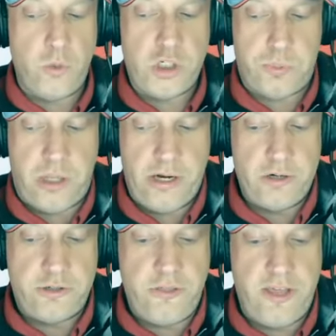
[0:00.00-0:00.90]
And which
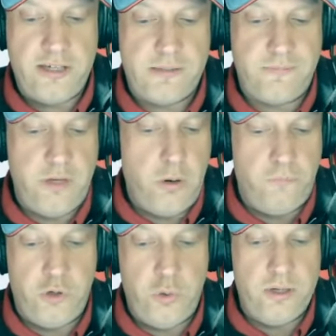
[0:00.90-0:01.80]
players do they, you
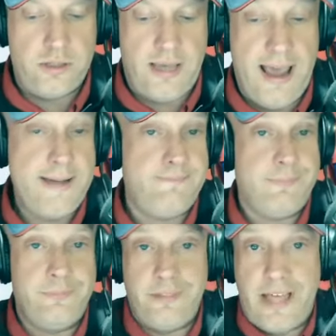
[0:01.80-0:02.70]
know, view as, hey,
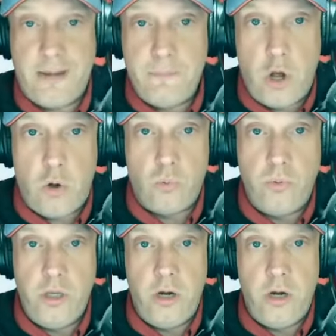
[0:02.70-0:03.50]
let them go?